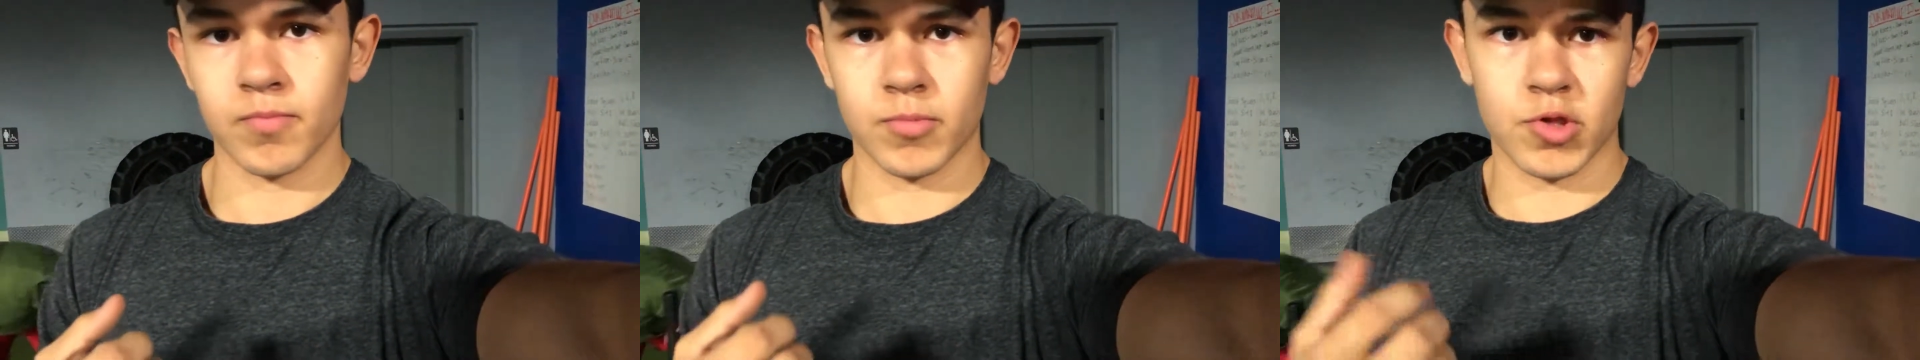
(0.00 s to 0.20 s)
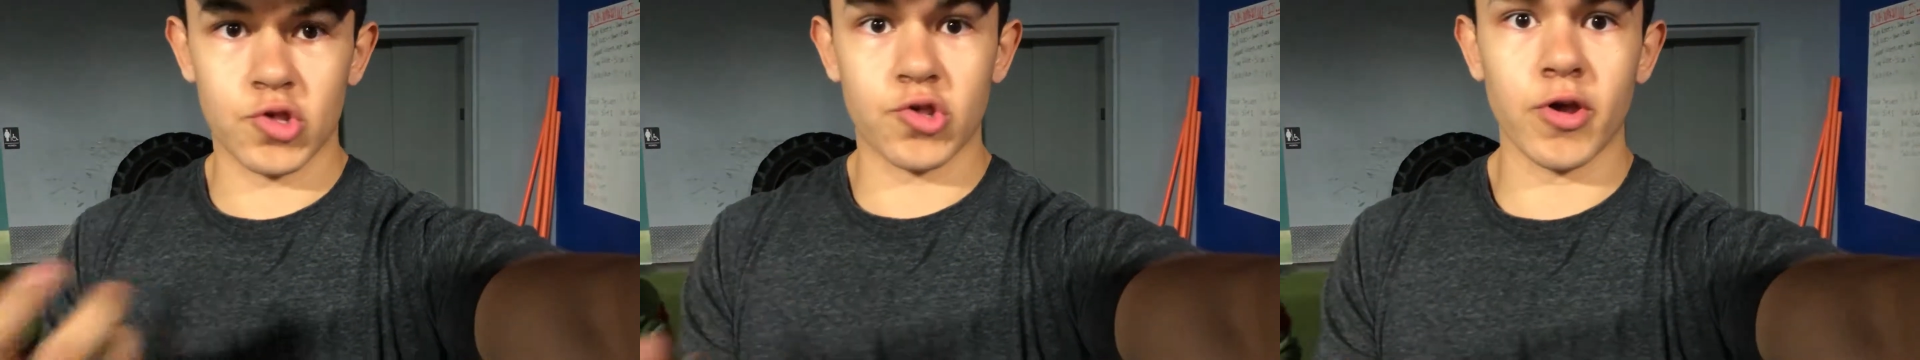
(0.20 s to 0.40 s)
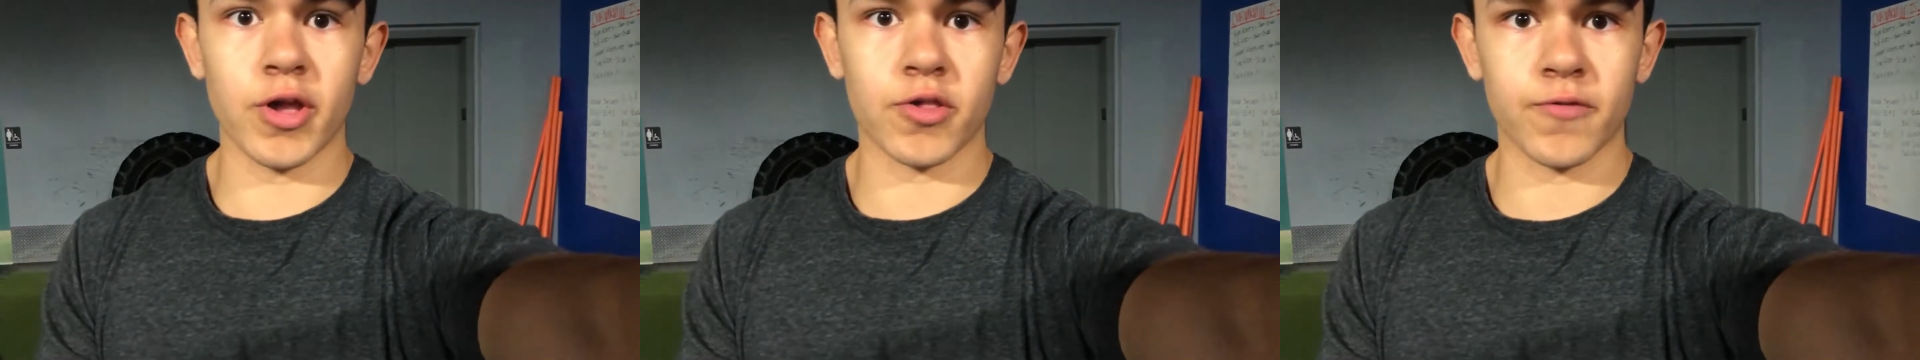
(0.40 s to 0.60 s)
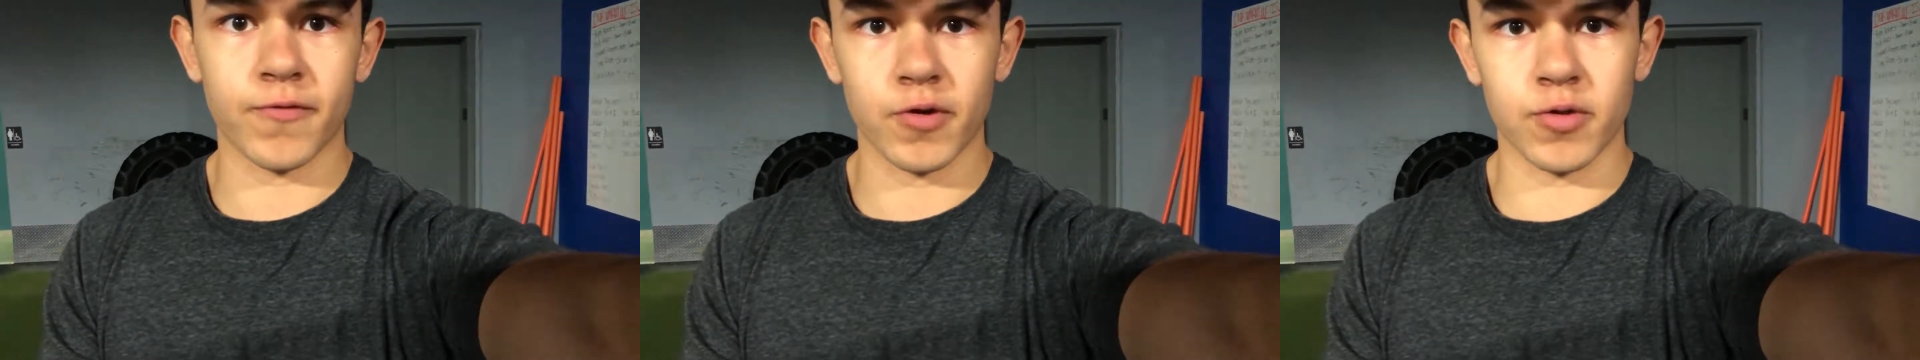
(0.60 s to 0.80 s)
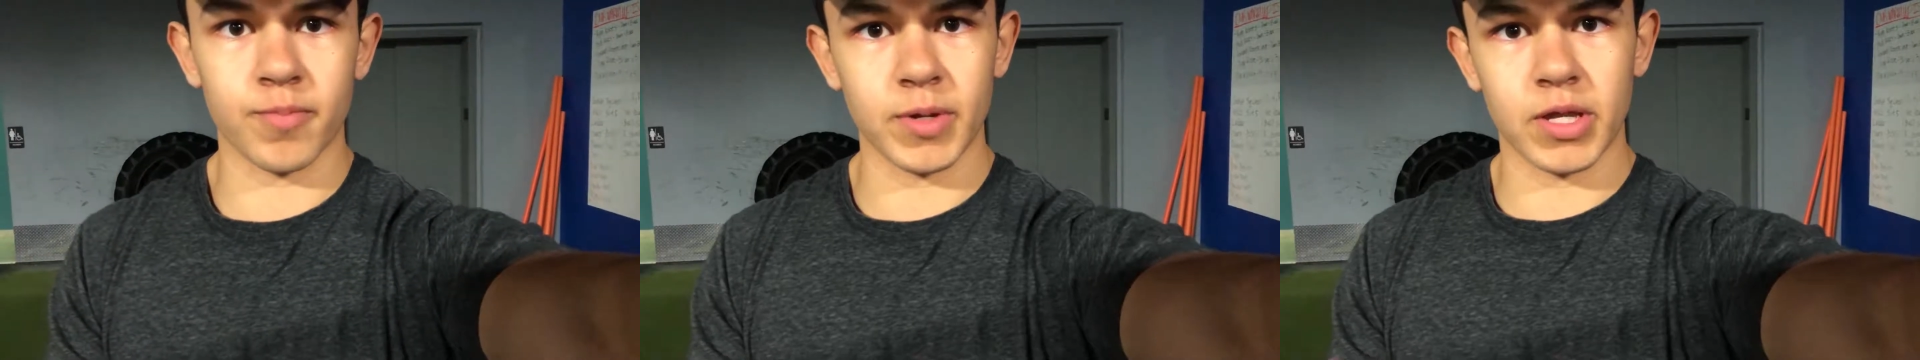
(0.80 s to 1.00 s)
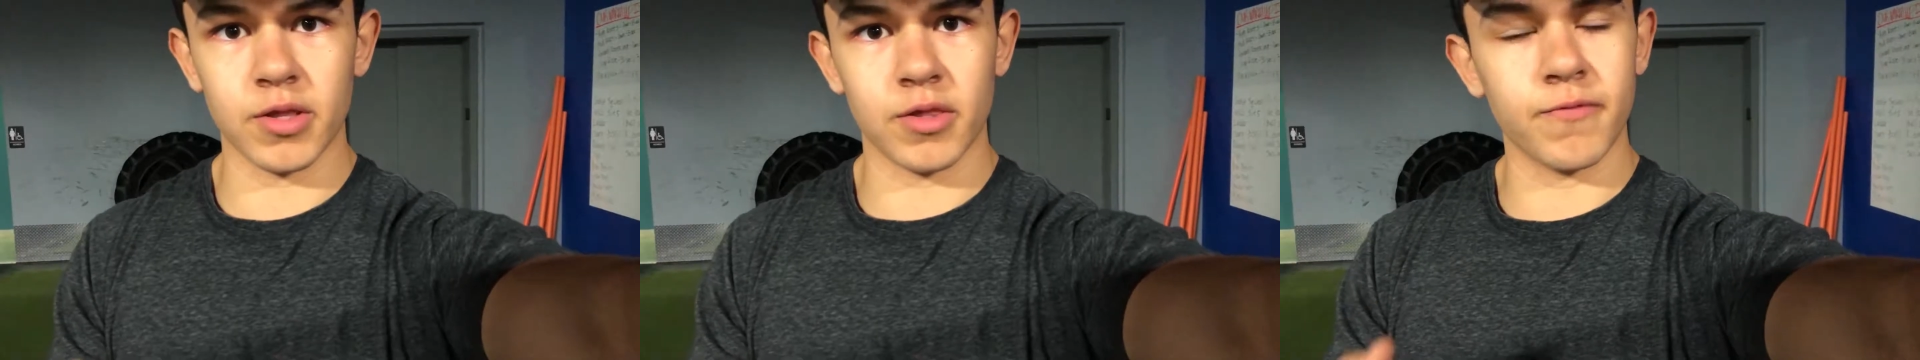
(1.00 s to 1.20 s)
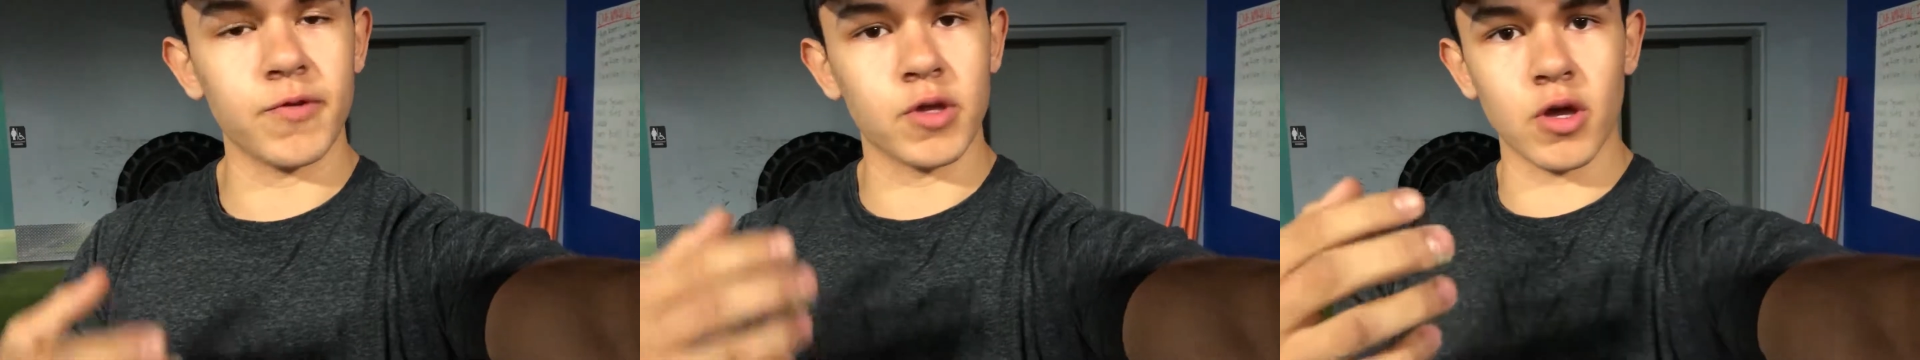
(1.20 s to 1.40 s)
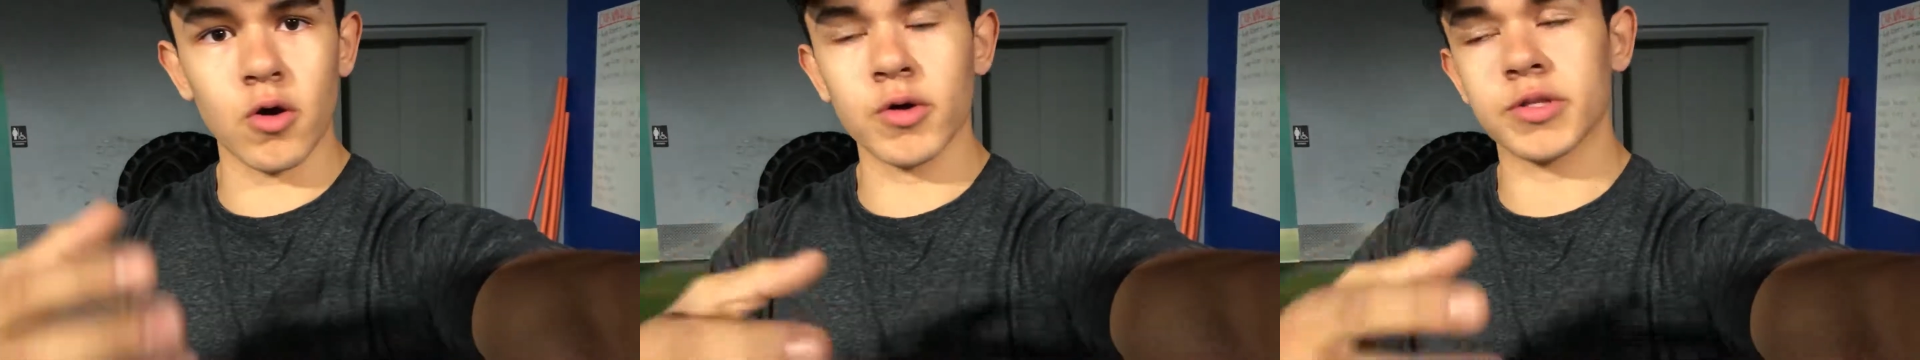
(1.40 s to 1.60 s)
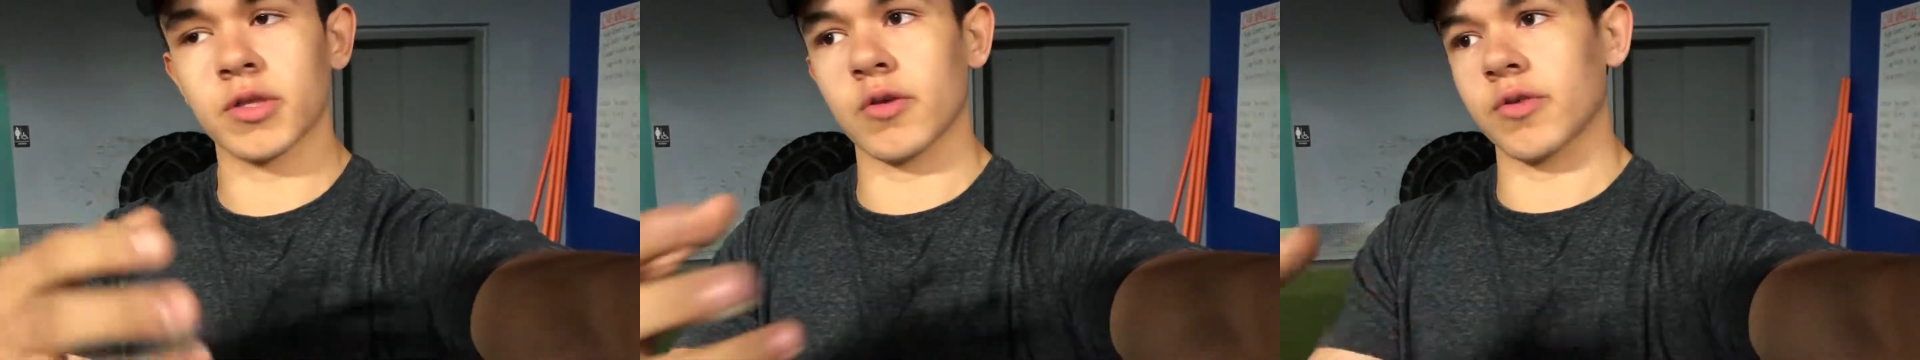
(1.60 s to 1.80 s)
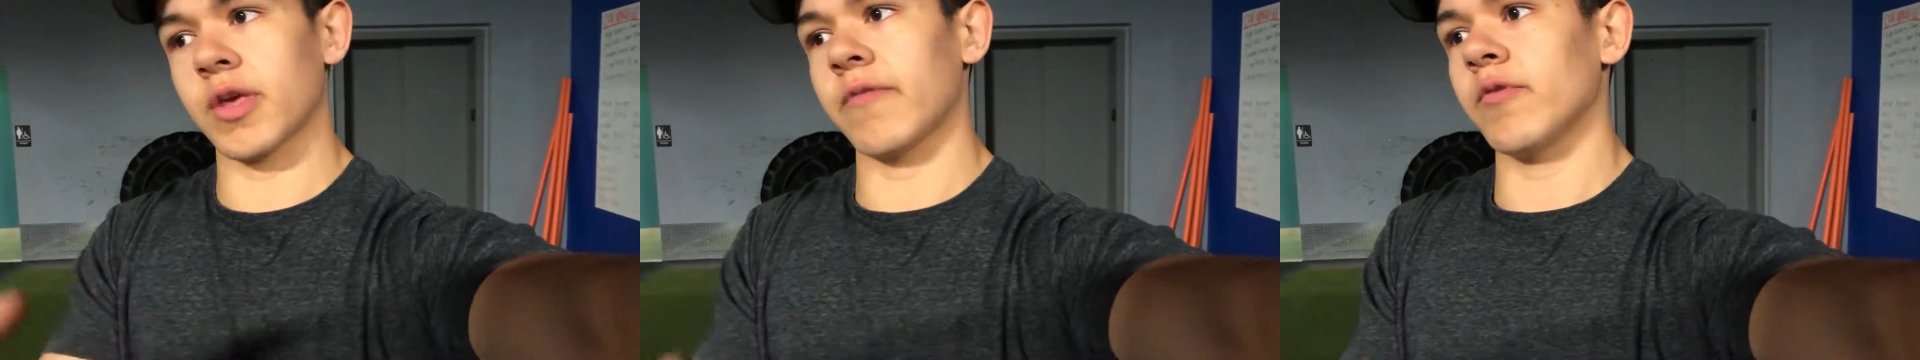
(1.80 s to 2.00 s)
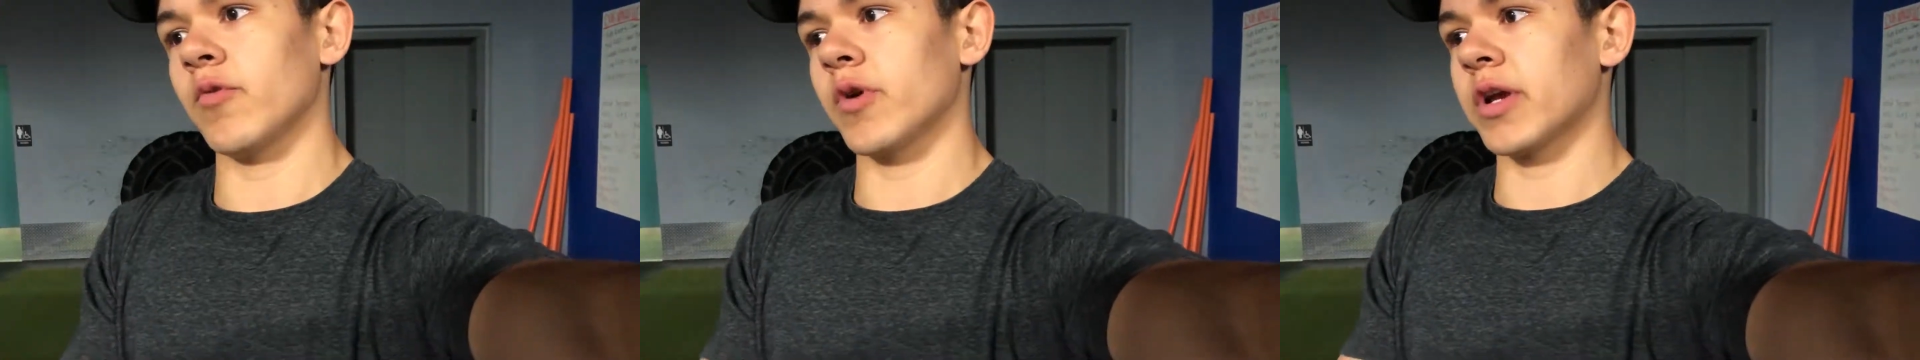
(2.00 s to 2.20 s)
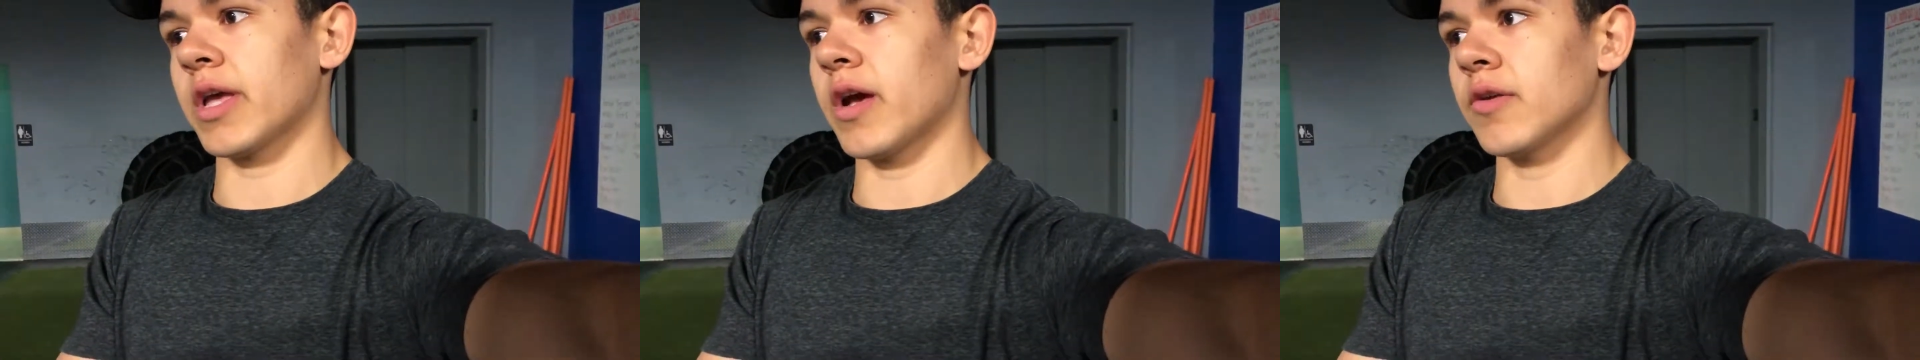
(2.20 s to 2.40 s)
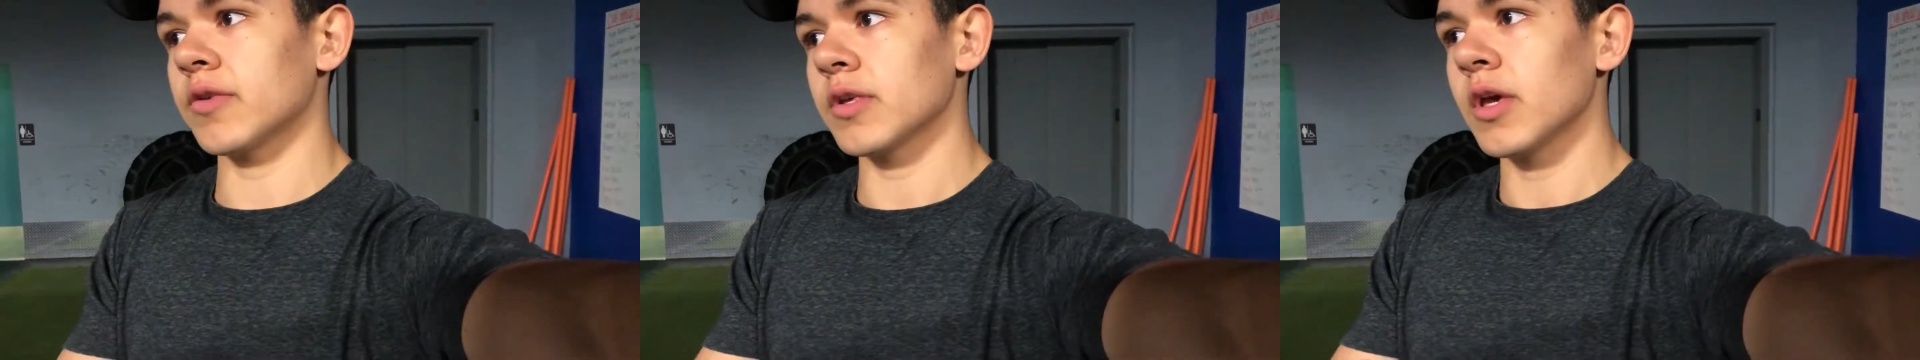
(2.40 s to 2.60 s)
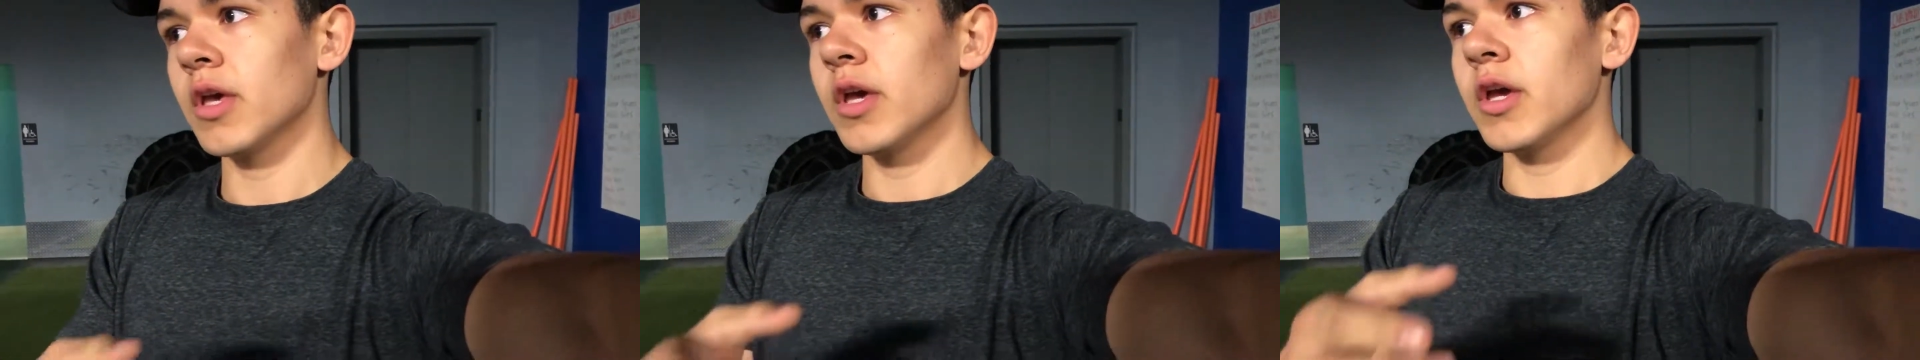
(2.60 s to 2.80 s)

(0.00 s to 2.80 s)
stretch first, because if you go into those heavy workouts,